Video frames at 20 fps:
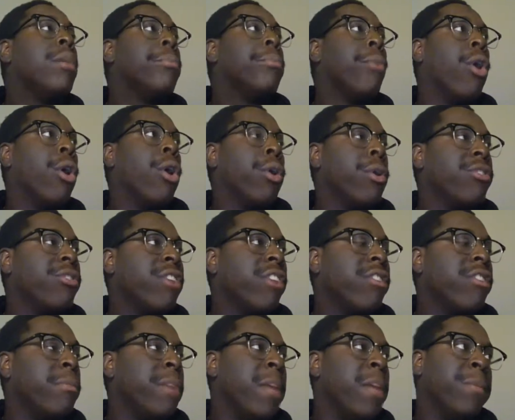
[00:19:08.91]
My heart goes out
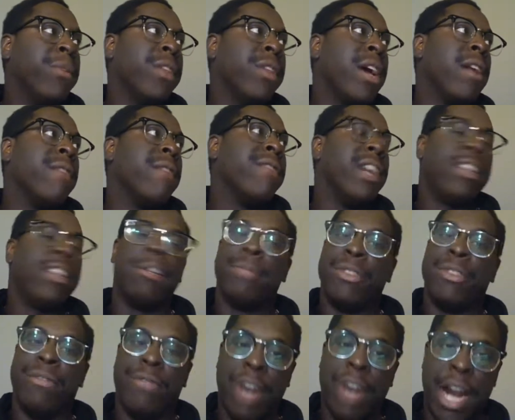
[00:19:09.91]
to people that are victims
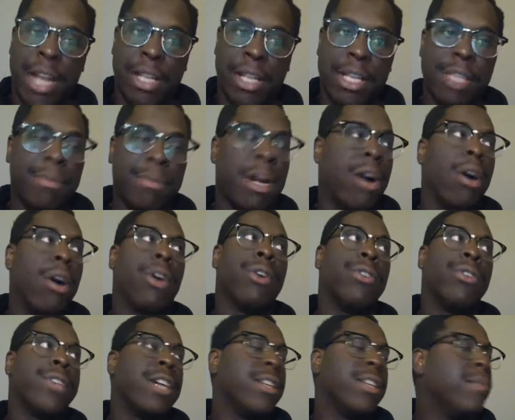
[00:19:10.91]
of violence. My heart
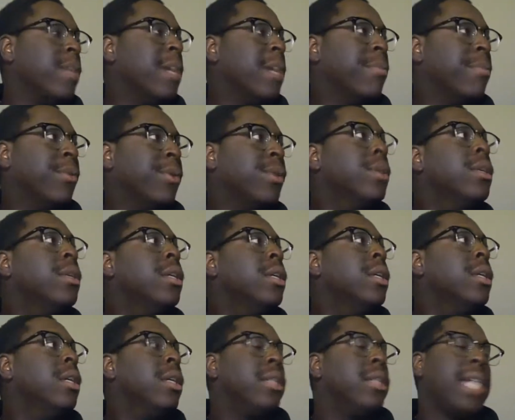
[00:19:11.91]
goes out to people
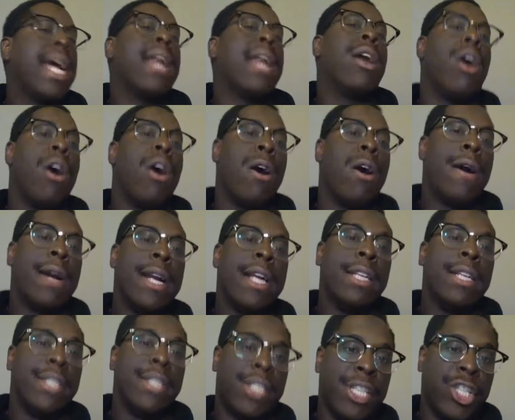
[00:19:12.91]
that are
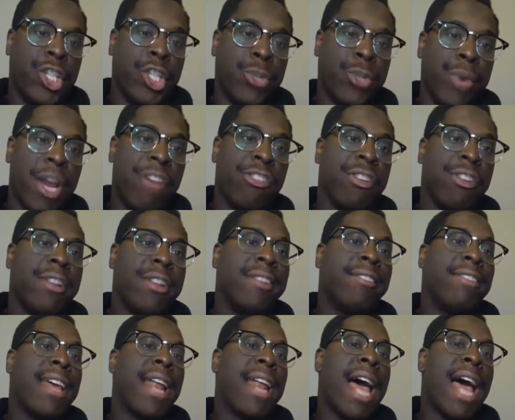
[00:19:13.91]
in situations
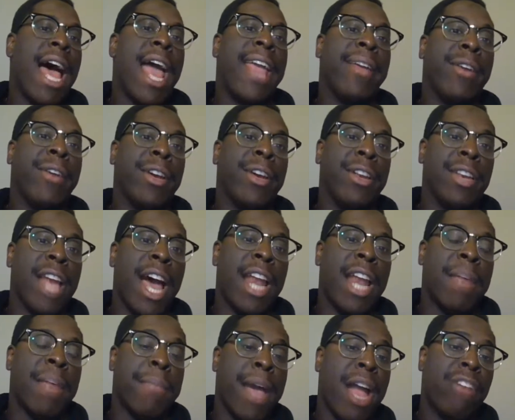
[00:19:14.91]
that I could not
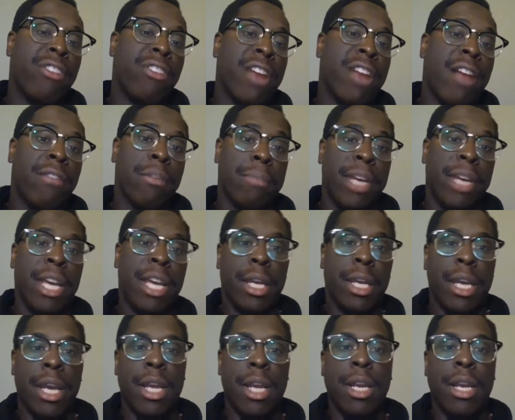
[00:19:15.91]
imagine ever being
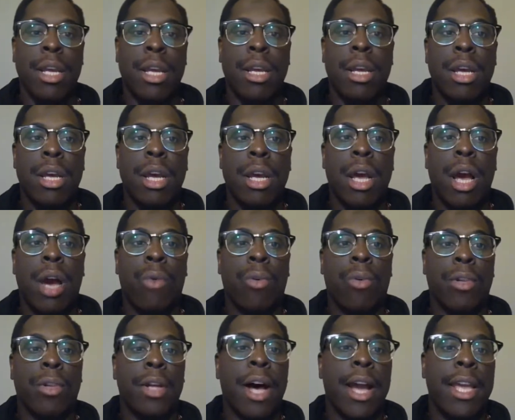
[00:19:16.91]
in,
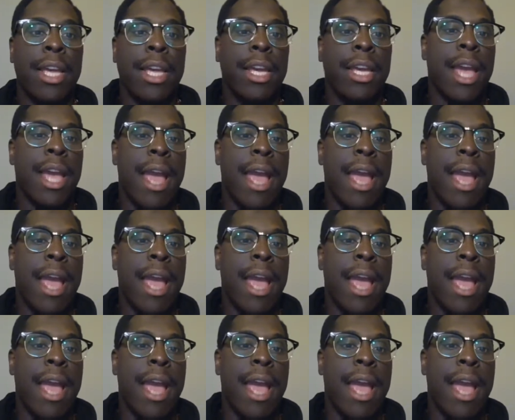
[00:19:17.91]
wallahi.